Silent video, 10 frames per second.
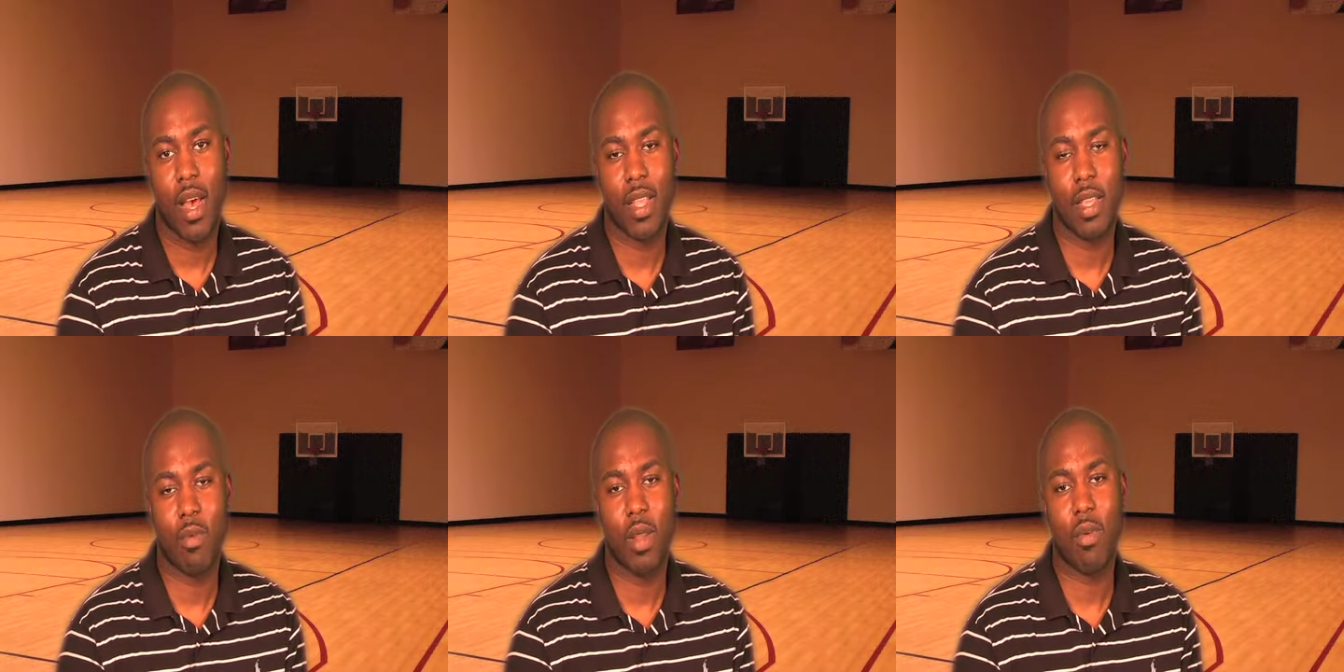I
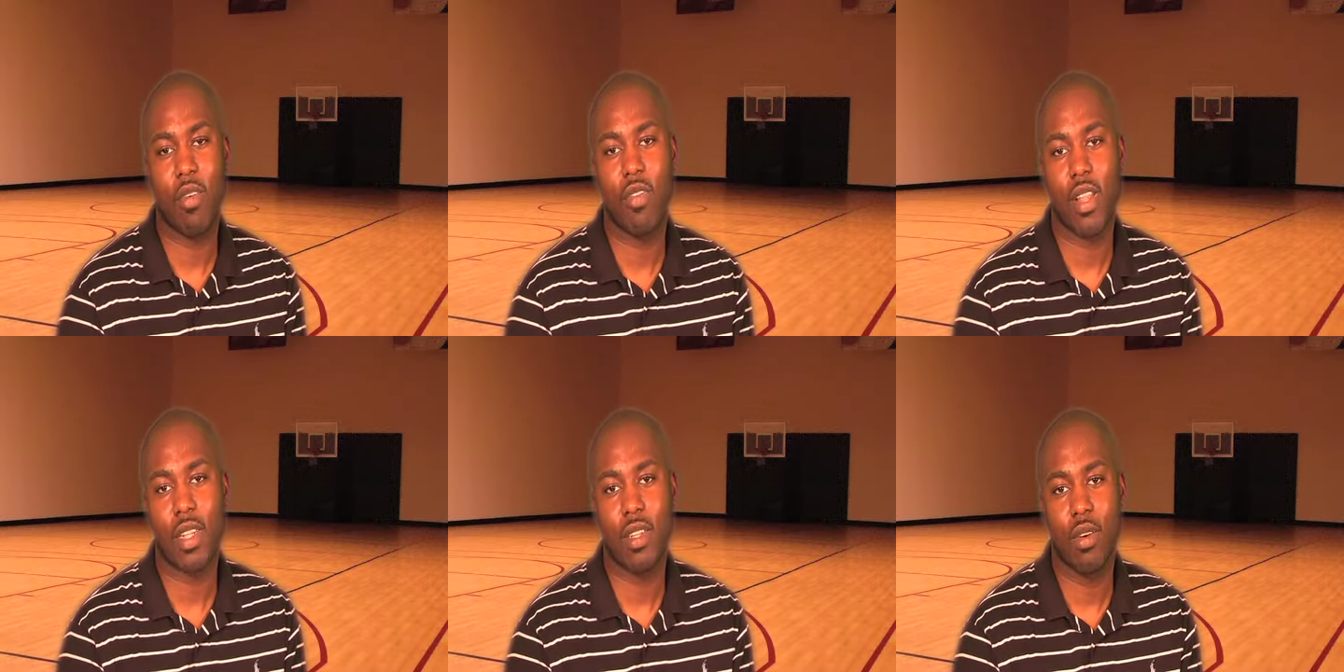think when they
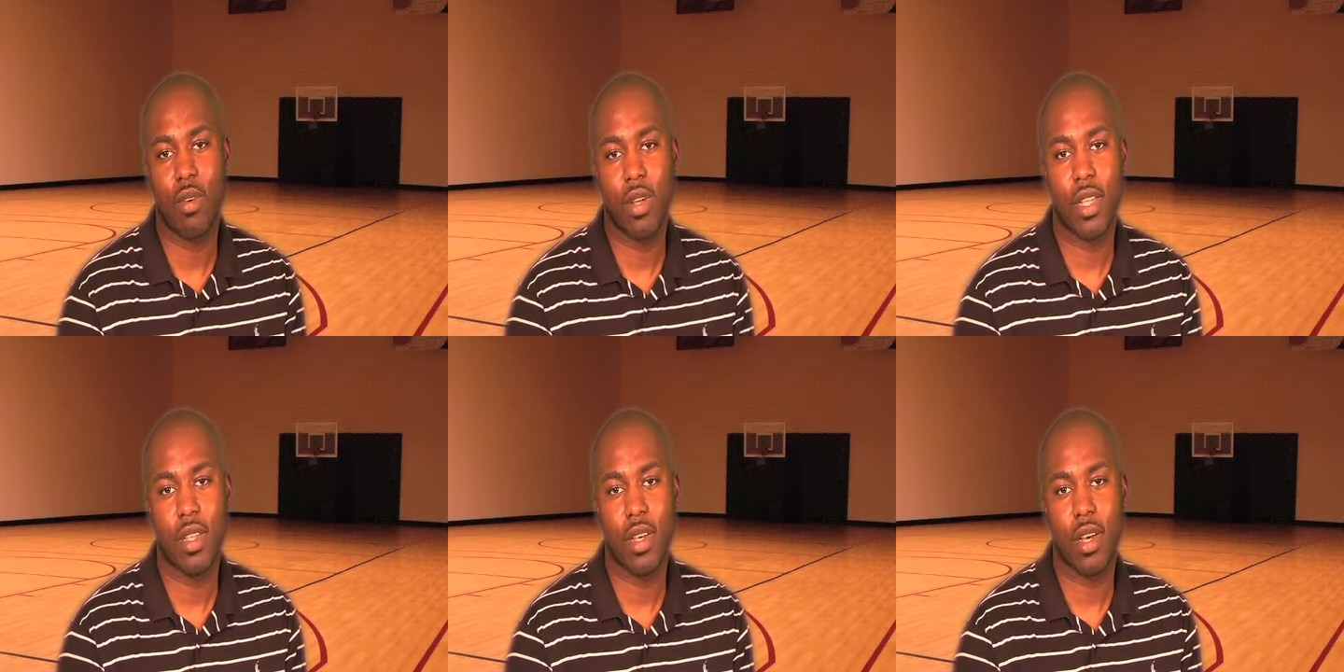reflect on
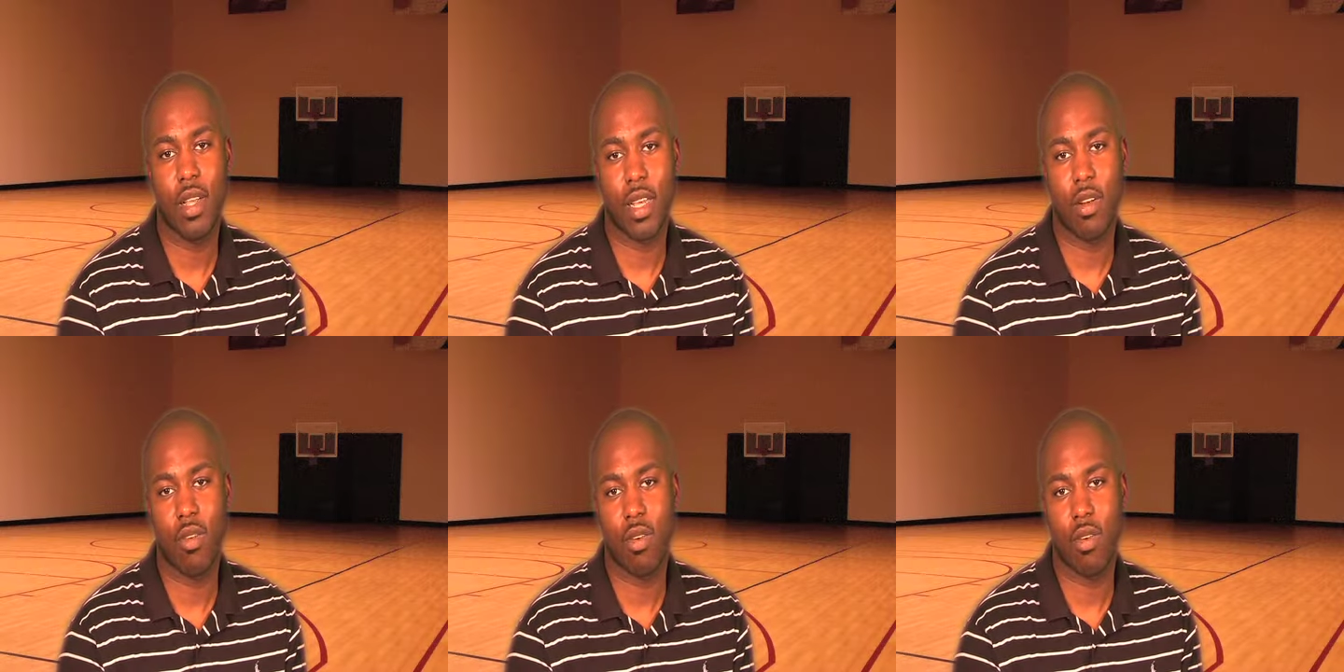it later